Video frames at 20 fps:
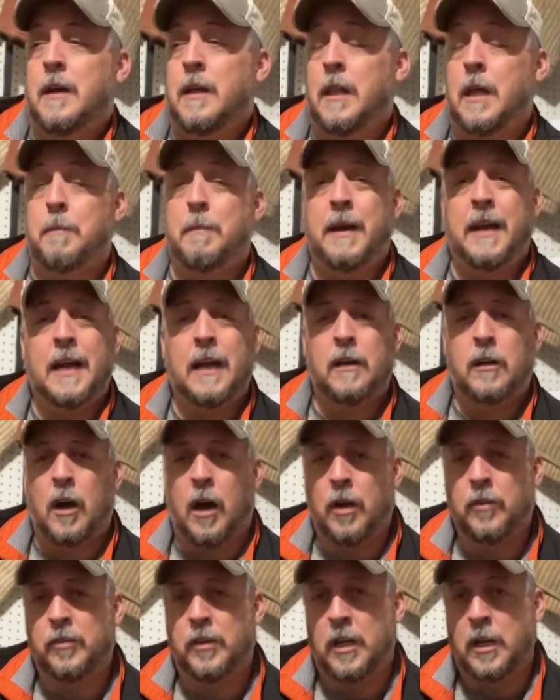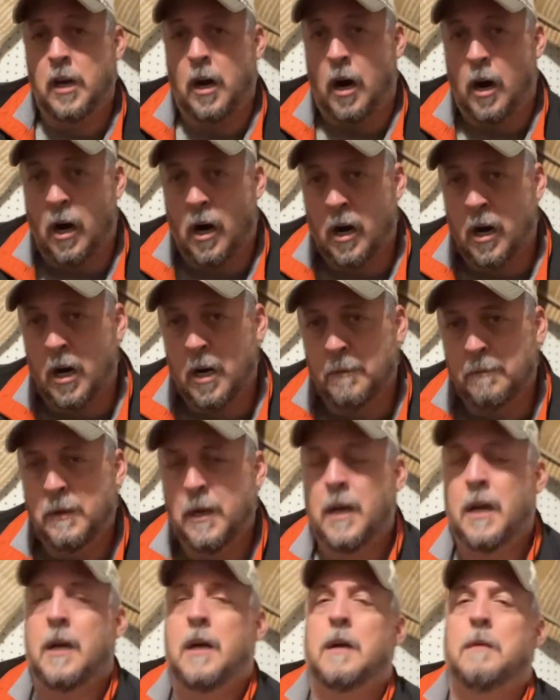They may not cause any harm,
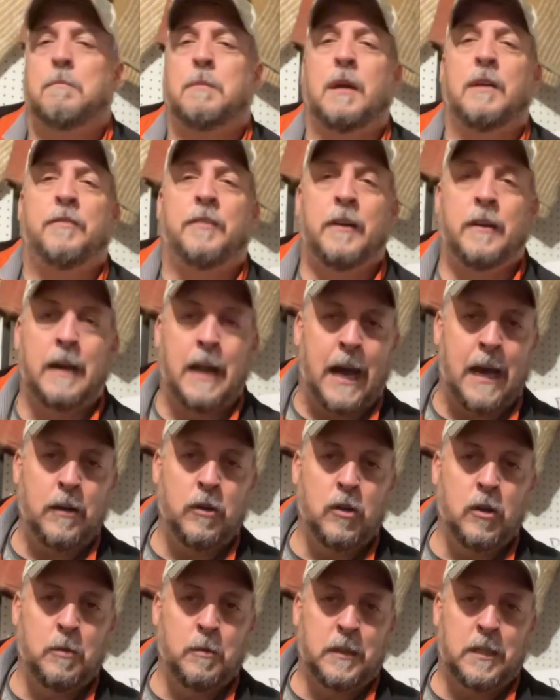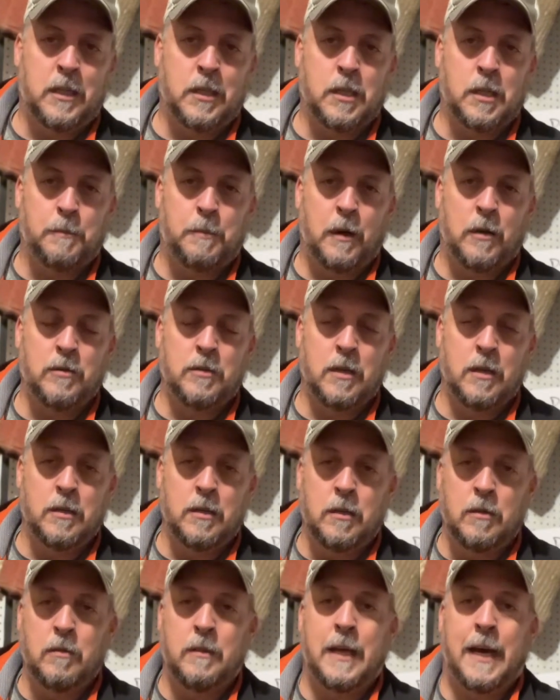but if they're not doing what they're supposed to
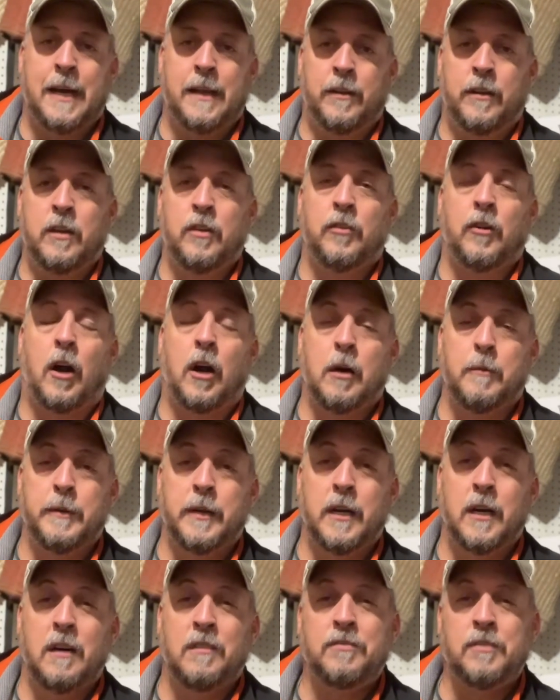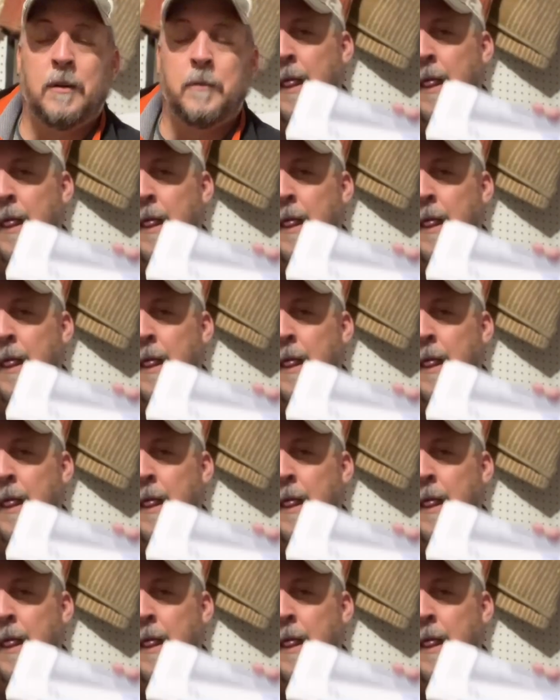do, that is harm enough.